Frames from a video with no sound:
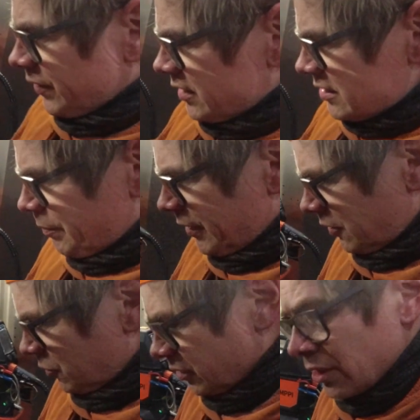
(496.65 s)
It's
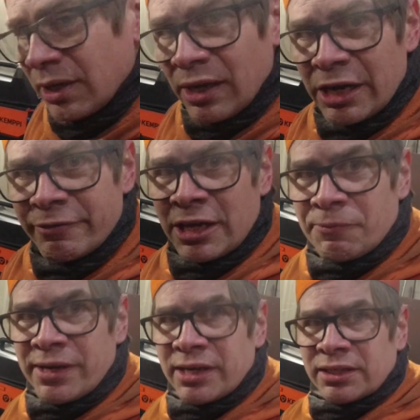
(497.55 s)
about I
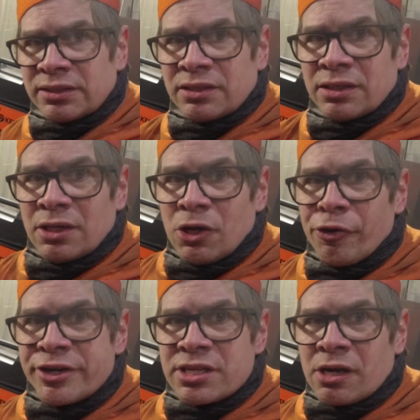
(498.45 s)
will weld
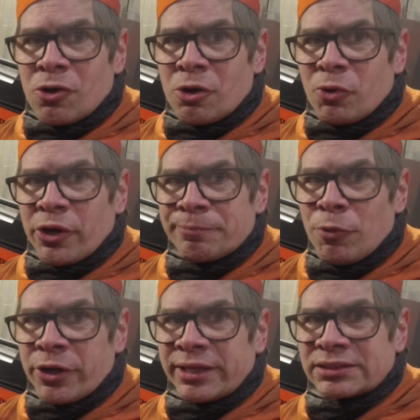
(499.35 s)
original Logbullet
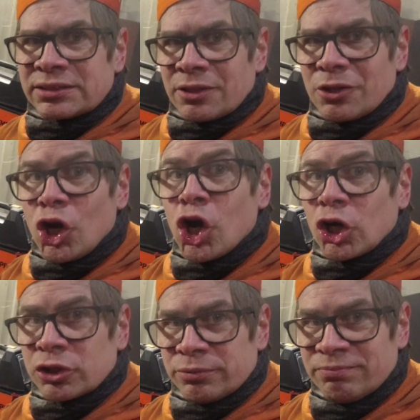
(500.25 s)
bogies a
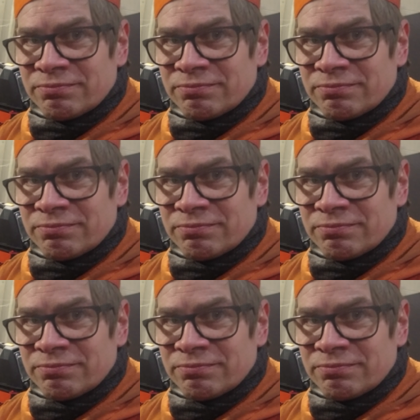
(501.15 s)
lot.